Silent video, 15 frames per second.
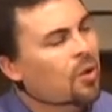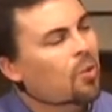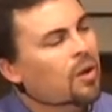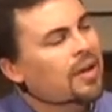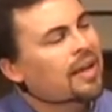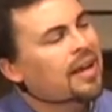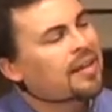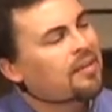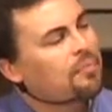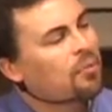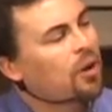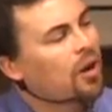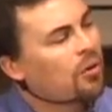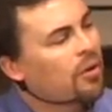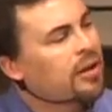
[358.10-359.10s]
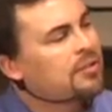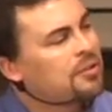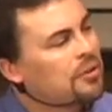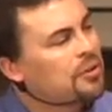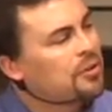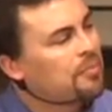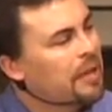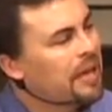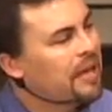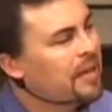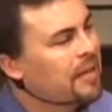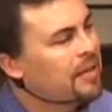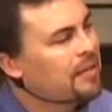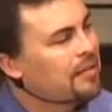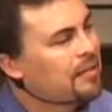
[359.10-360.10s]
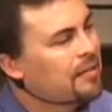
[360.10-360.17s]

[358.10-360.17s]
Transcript: what kind of progress are you making?